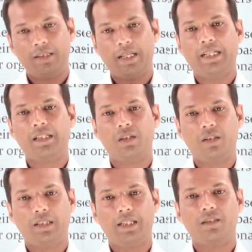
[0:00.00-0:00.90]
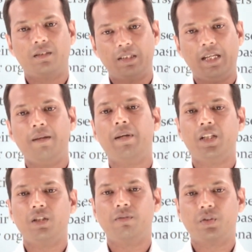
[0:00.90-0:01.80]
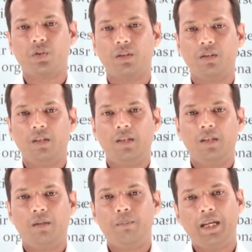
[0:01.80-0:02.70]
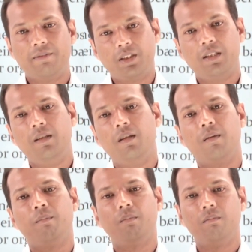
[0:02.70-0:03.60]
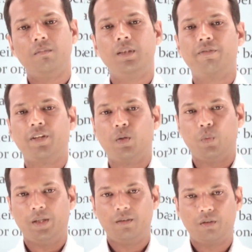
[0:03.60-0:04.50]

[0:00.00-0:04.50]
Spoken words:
that same individual behaves in a different way.